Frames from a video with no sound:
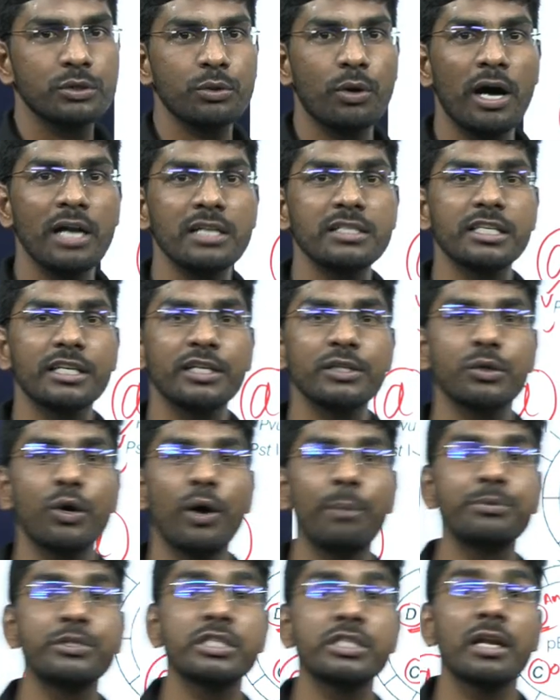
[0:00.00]
So answer is
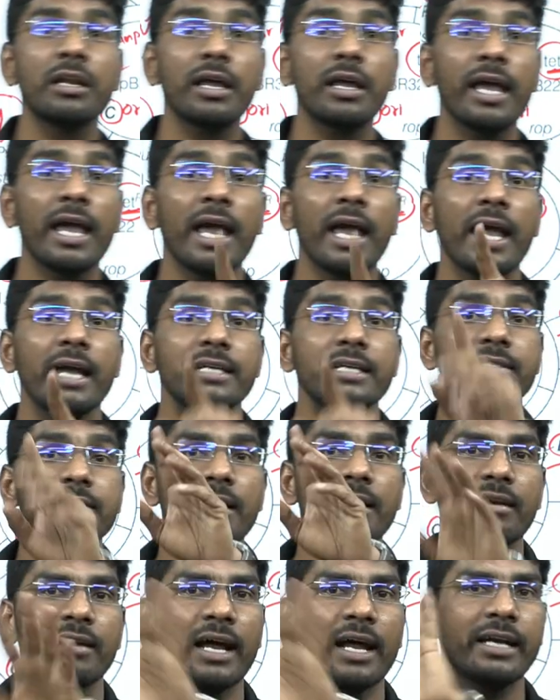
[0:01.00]
option A is
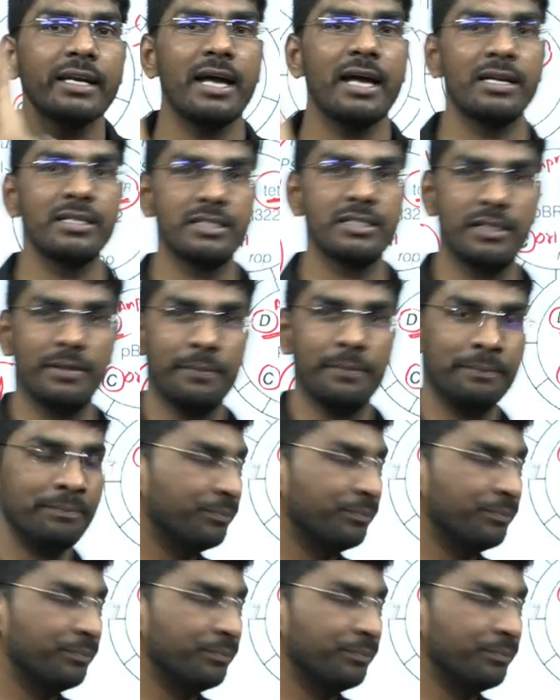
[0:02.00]
the right answer